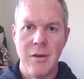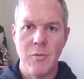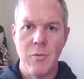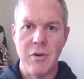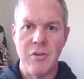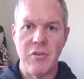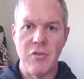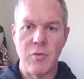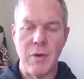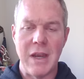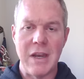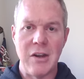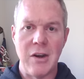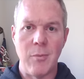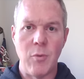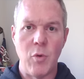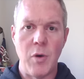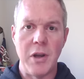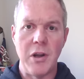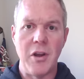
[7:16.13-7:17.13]
which is ranked
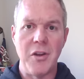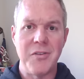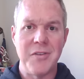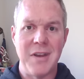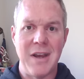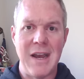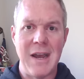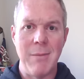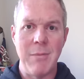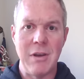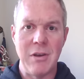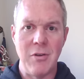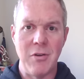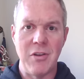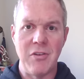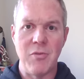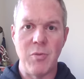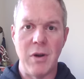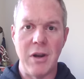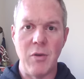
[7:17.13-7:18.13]
number one all time in
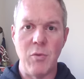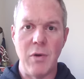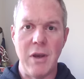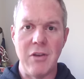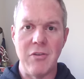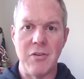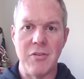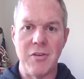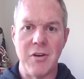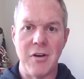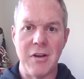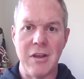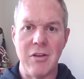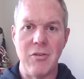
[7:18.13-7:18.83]
units won at Wager Talk,